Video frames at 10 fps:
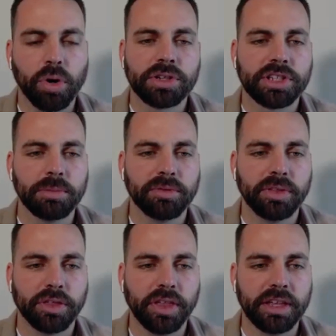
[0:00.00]
are some of
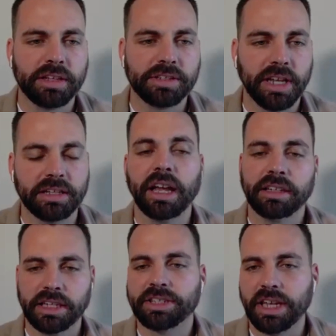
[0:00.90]
the things, and
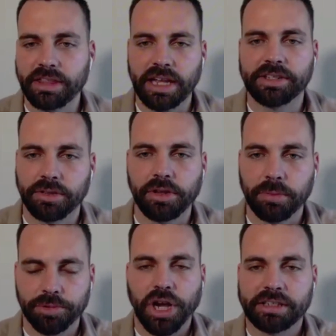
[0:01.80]
let's say that's their
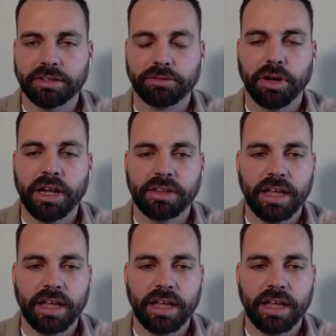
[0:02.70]
objective, right?